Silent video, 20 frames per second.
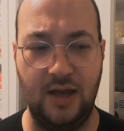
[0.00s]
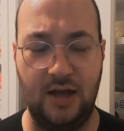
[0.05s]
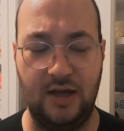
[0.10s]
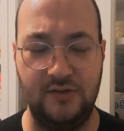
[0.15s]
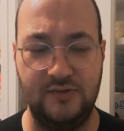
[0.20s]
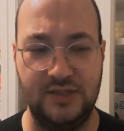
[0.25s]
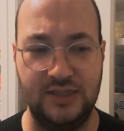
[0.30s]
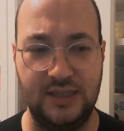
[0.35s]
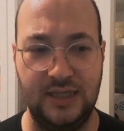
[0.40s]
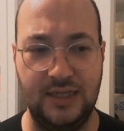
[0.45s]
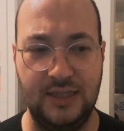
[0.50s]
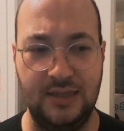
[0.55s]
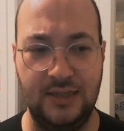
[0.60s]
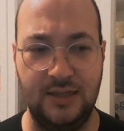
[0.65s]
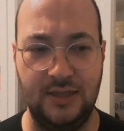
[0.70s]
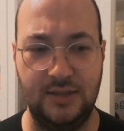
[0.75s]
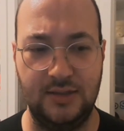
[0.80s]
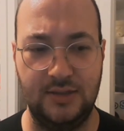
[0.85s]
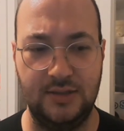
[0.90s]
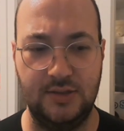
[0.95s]
I've seen
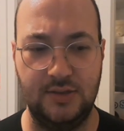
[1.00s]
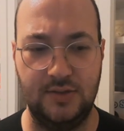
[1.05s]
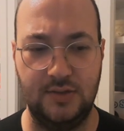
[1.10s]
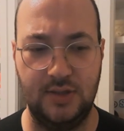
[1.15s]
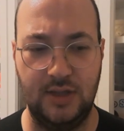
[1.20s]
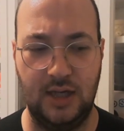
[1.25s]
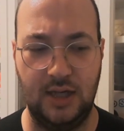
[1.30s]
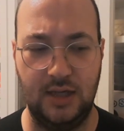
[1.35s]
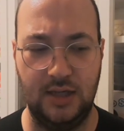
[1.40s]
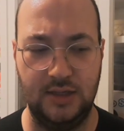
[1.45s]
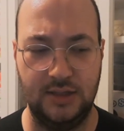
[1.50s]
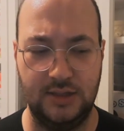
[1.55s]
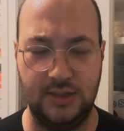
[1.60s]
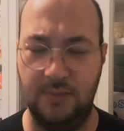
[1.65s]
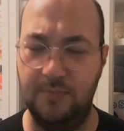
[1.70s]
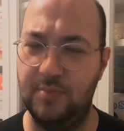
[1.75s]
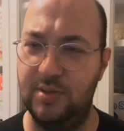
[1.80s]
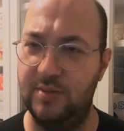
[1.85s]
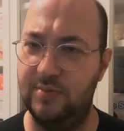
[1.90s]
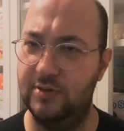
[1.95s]
that
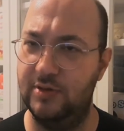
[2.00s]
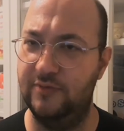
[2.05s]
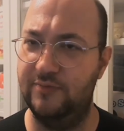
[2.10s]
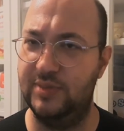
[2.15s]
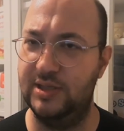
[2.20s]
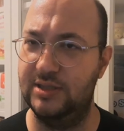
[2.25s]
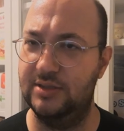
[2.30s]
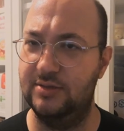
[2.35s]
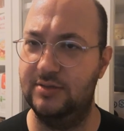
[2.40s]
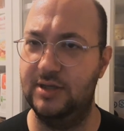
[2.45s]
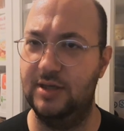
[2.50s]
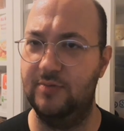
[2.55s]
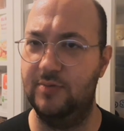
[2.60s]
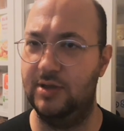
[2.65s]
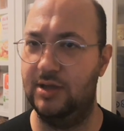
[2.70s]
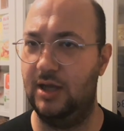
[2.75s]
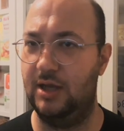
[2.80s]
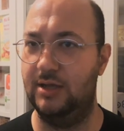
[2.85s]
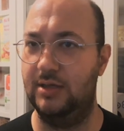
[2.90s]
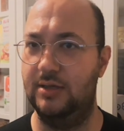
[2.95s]
some people have been doing it
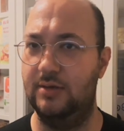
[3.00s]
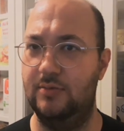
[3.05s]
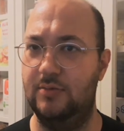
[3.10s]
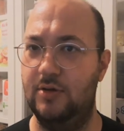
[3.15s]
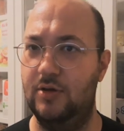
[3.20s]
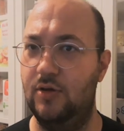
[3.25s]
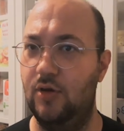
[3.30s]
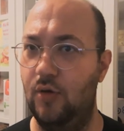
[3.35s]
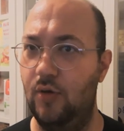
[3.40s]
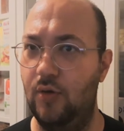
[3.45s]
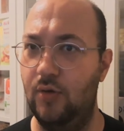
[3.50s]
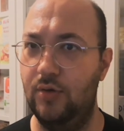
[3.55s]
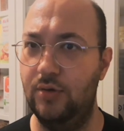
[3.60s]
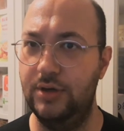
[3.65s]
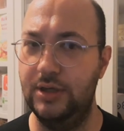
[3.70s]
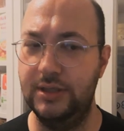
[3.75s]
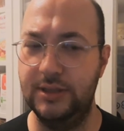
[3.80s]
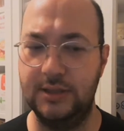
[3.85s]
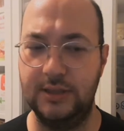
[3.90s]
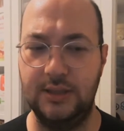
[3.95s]
with like
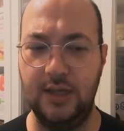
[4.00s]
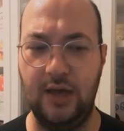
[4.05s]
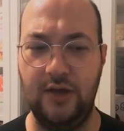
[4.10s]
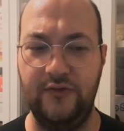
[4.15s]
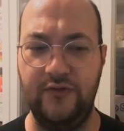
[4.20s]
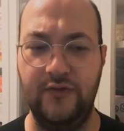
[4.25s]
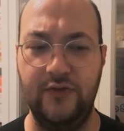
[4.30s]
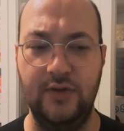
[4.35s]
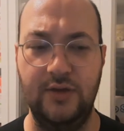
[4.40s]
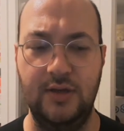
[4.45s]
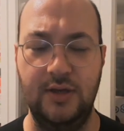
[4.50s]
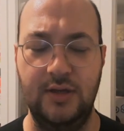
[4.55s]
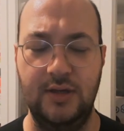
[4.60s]
corn and stuff.